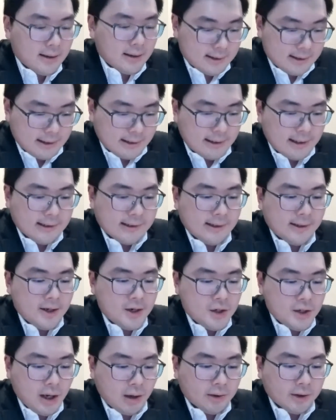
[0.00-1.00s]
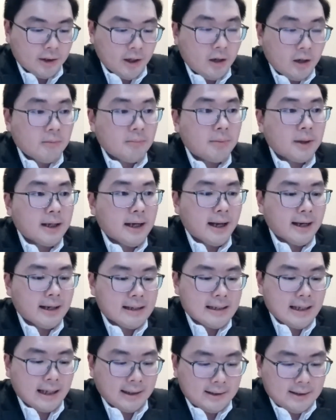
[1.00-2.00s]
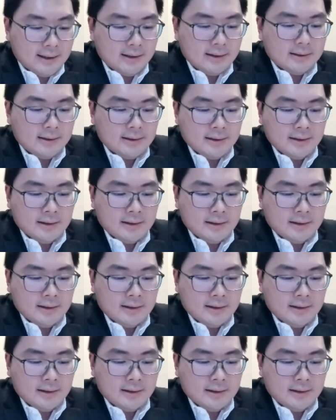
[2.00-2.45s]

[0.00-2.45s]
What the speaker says: A citizen shall not be entitled